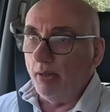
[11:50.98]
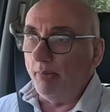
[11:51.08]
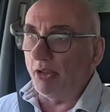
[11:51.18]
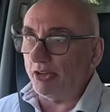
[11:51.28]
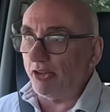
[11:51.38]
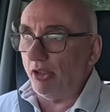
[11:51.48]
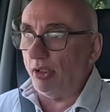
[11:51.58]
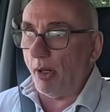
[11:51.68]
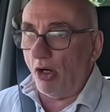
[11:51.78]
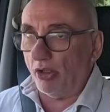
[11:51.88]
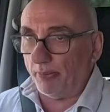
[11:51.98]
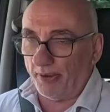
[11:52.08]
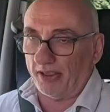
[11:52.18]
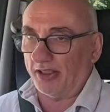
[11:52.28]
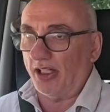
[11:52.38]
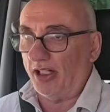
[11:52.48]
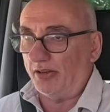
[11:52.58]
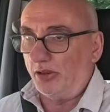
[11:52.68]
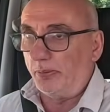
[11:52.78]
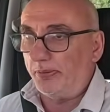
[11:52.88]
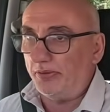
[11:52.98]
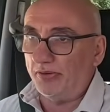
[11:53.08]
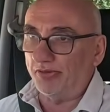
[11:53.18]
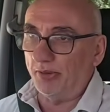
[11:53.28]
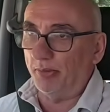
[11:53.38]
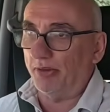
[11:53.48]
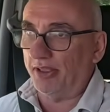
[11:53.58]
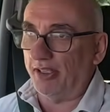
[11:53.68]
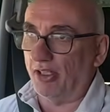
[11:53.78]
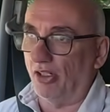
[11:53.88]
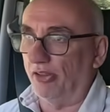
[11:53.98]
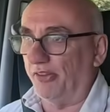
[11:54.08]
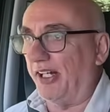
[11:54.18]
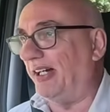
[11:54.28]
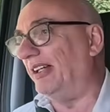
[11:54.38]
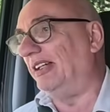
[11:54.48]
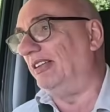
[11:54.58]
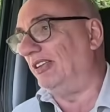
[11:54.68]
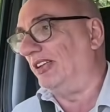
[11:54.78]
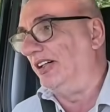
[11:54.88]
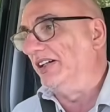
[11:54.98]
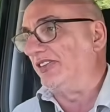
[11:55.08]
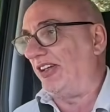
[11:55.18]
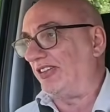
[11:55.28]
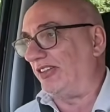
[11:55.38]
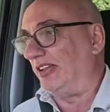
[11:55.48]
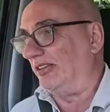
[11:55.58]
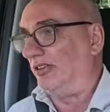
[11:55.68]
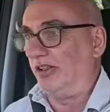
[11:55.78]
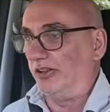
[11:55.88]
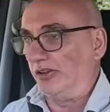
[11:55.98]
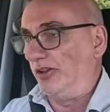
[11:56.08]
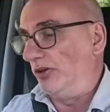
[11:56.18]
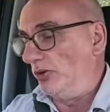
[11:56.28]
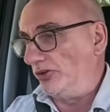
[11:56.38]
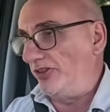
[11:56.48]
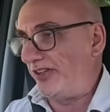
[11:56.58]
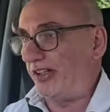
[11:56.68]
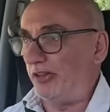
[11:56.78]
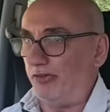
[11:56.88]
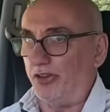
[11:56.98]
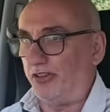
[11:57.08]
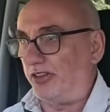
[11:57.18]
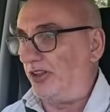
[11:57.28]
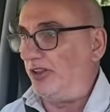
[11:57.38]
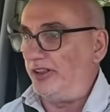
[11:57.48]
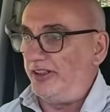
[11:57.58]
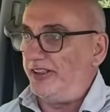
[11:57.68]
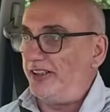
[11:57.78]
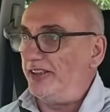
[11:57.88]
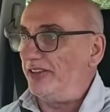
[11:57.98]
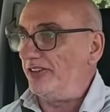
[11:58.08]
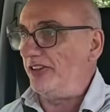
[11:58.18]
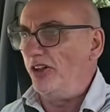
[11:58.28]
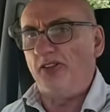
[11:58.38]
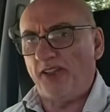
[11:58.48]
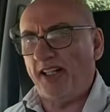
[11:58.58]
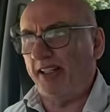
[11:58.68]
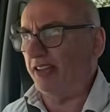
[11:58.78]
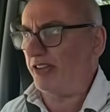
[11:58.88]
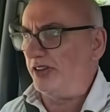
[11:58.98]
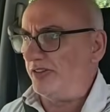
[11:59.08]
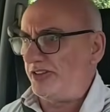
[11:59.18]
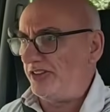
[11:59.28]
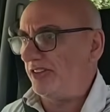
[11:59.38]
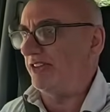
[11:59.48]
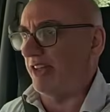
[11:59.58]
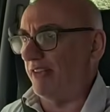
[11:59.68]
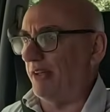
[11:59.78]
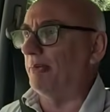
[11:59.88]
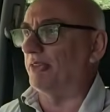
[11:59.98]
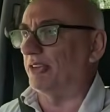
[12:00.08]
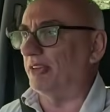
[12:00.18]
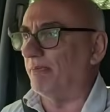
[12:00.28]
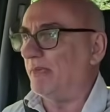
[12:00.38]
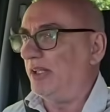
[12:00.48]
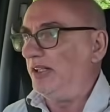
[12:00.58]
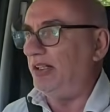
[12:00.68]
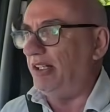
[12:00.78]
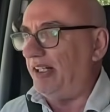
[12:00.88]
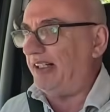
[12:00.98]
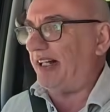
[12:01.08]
By the time I picked the car up from the IVA testing, or should I say converter guy, Lee, IVA services in Southampton, he'd